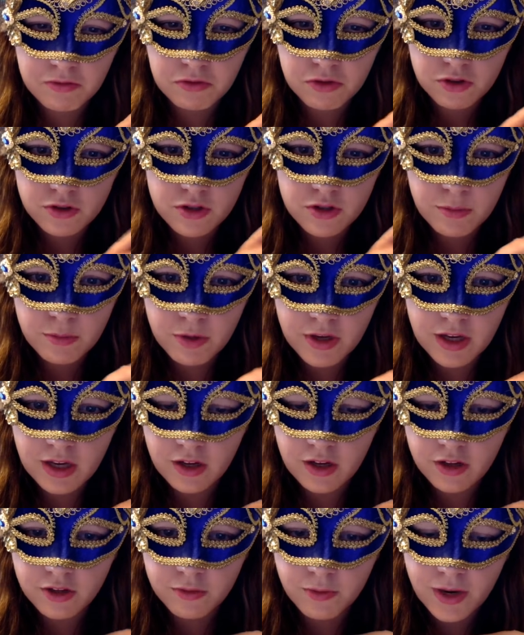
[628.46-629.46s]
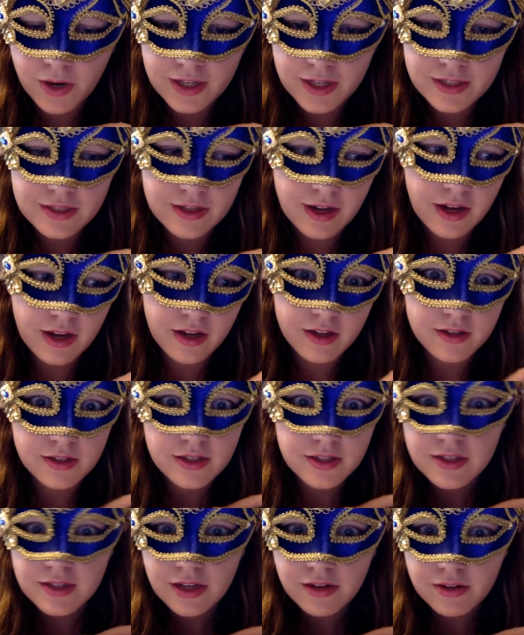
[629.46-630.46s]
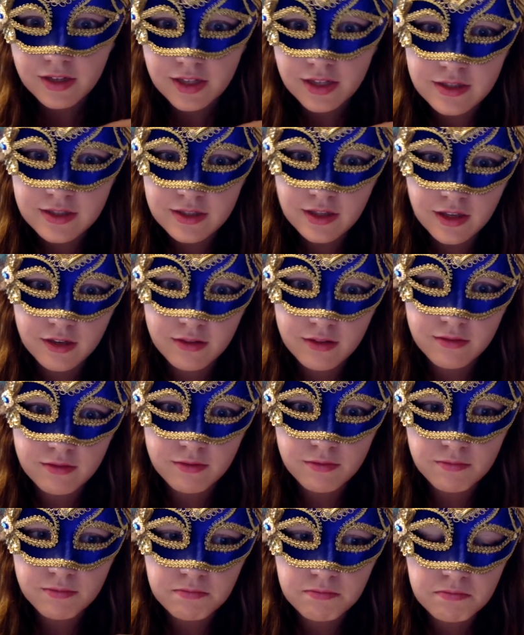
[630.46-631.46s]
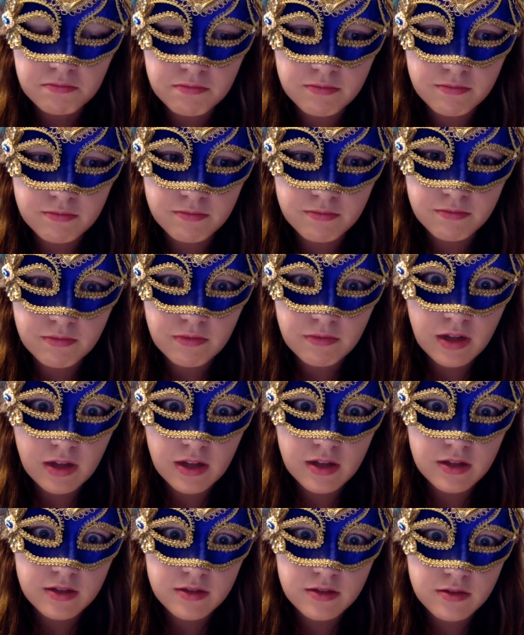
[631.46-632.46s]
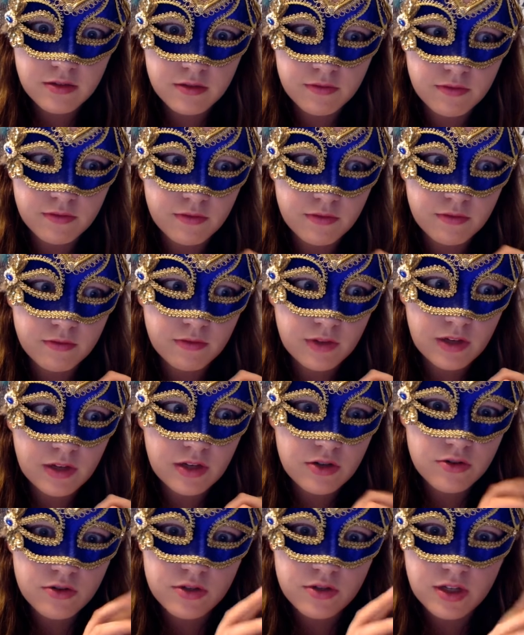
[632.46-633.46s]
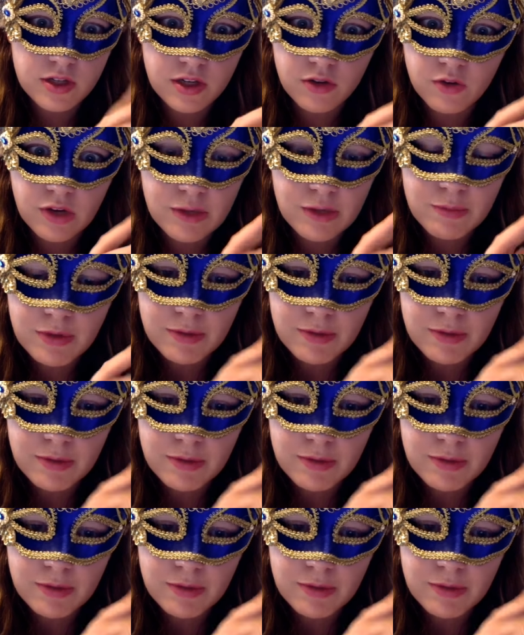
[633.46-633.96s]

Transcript: super keen on the writing style. It does sound like it's a sort of interesting, creepy